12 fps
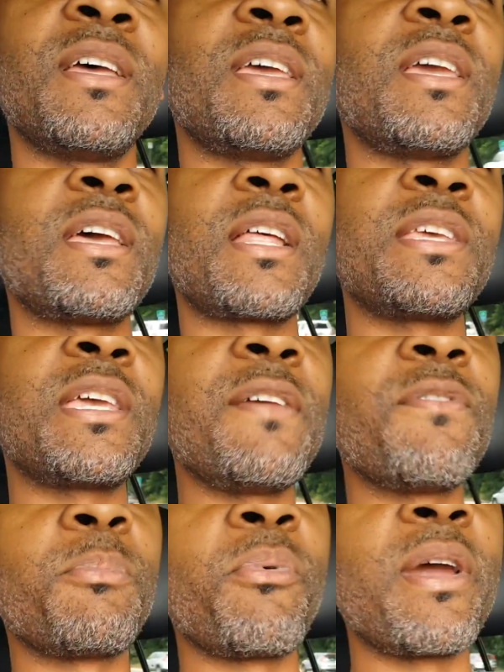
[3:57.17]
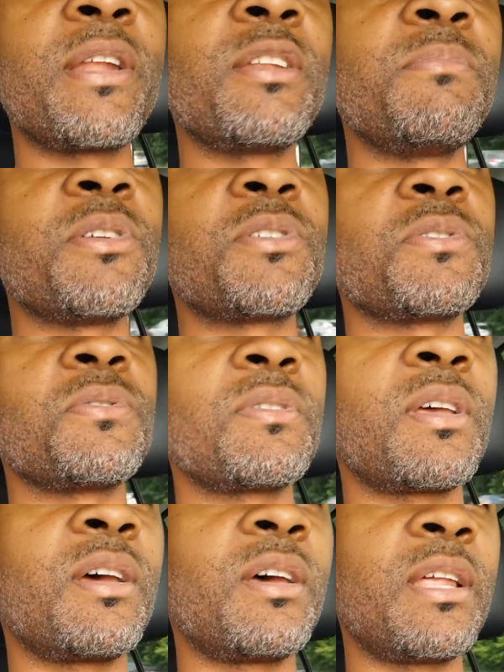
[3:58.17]
And I think even Brandon Mitchell,
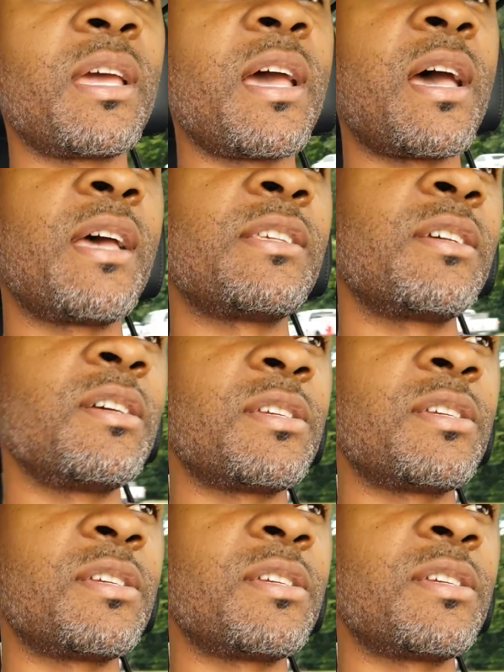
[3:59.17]
that guy has a good